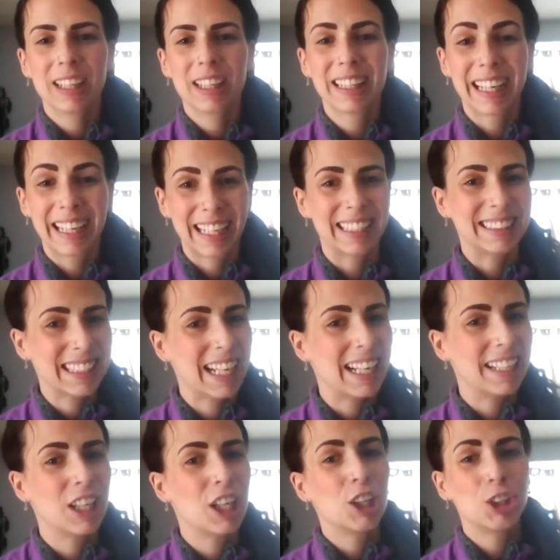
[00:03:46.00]
like I
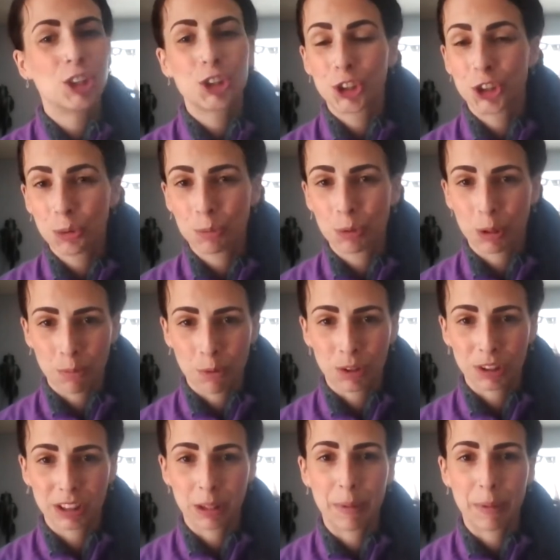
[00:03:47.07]
said, super
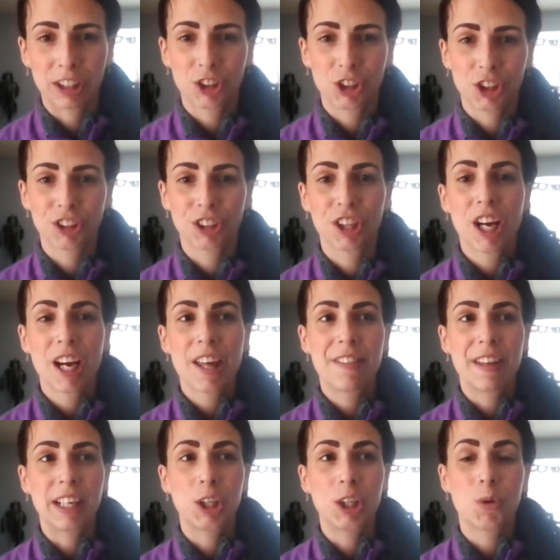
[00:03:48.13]
important to make sure
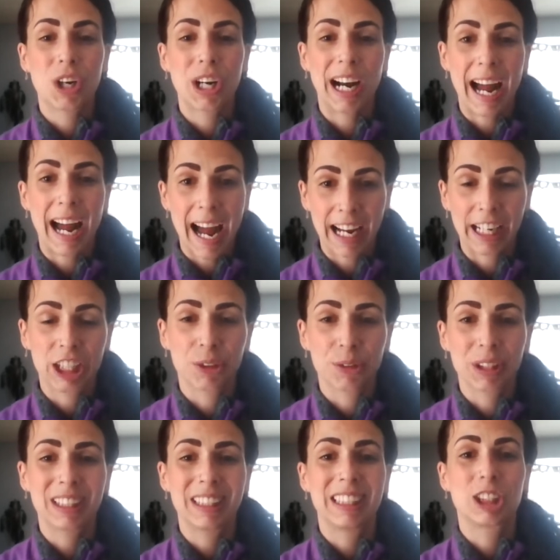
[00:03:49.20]
that you are
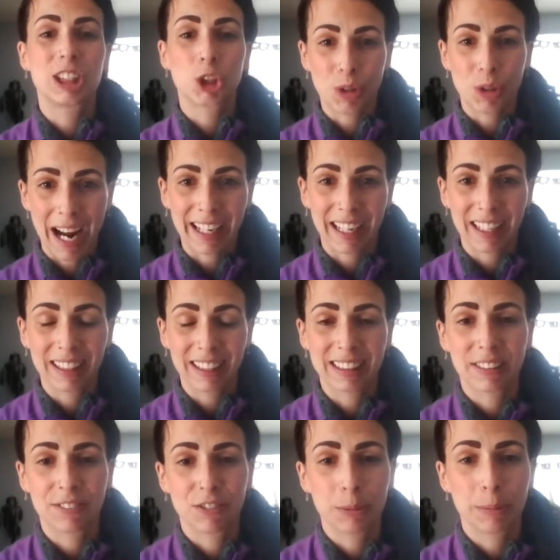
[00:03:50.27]
accurately tracking this
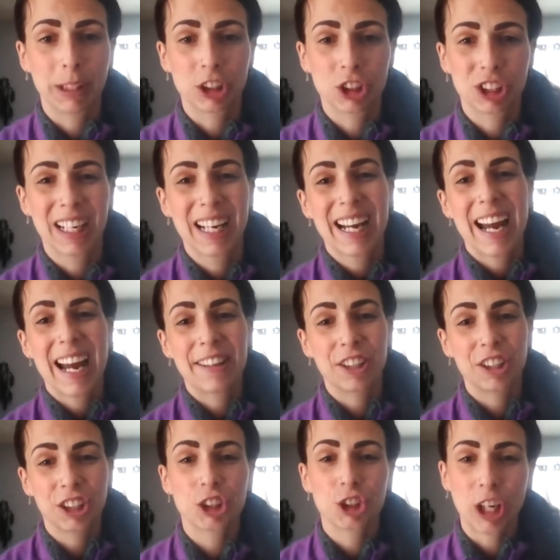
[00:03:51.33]
information and
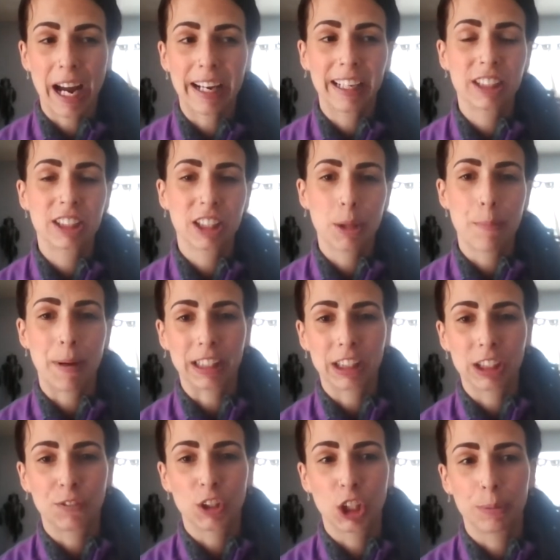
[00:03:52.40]
that you're tracking it to the best
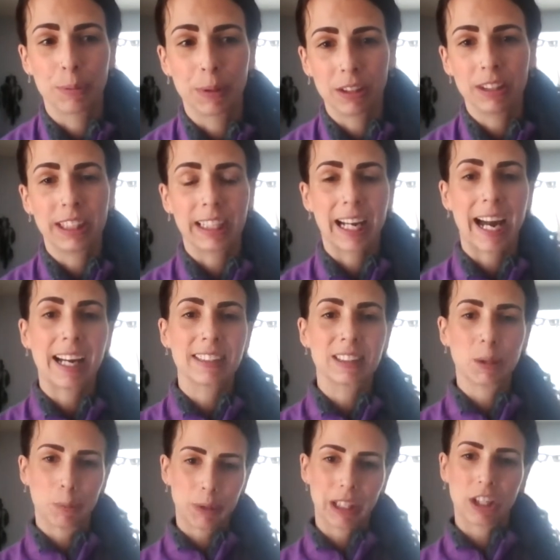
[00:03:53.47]
of your ability. I had
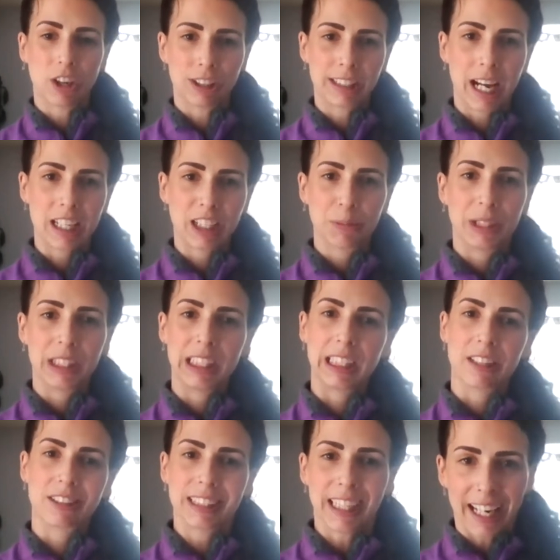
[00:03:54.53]
somebody contact me the
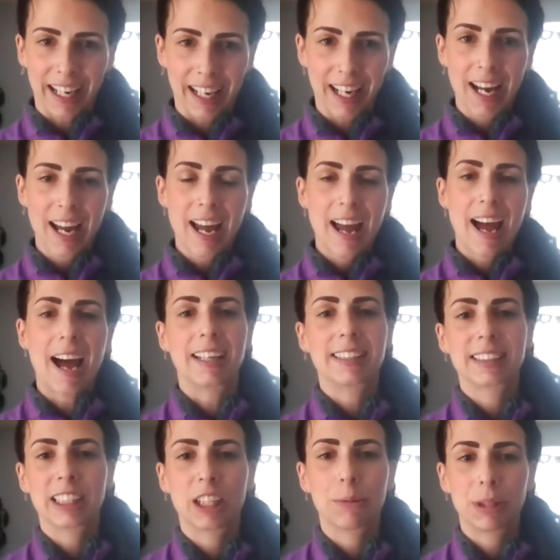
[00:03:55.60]
other day
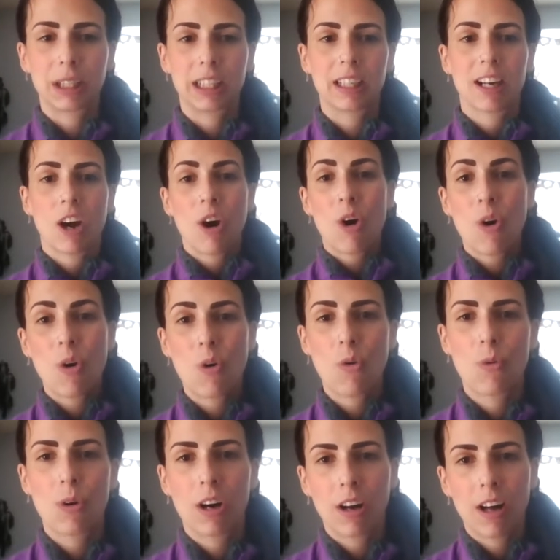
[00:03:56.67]
asking me, oh,
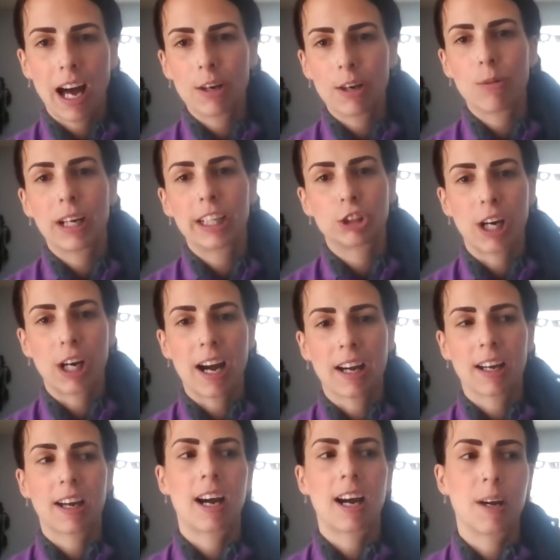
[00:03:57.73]
well, how do I track
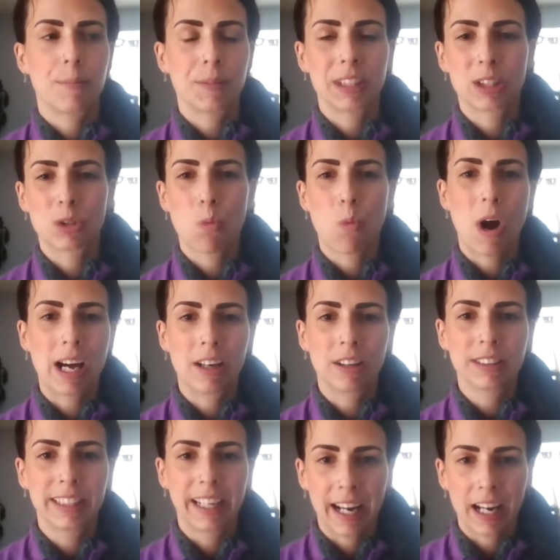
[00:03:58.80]
this
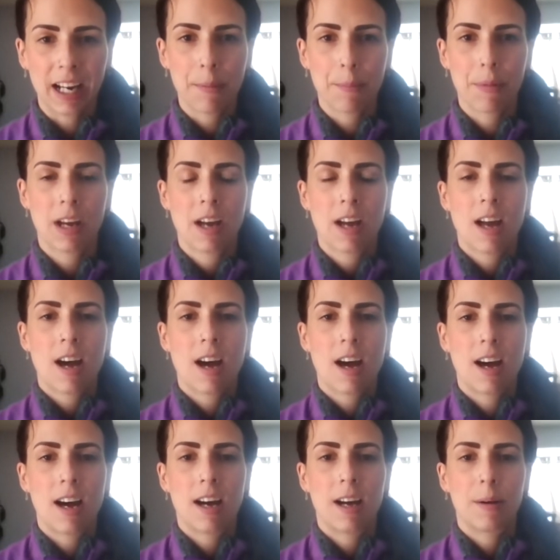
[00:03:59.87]
wild game
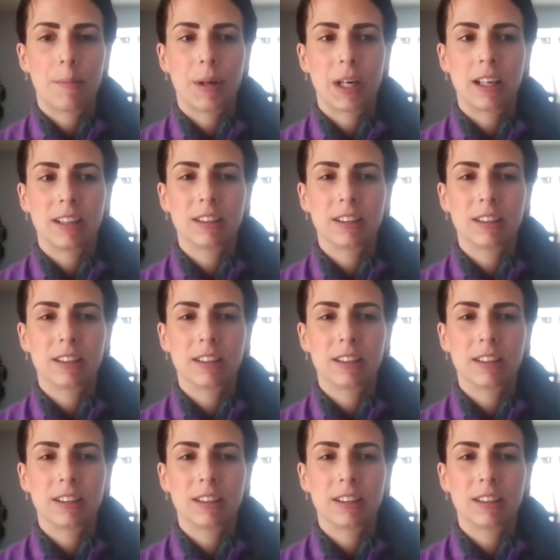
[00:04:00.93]
um,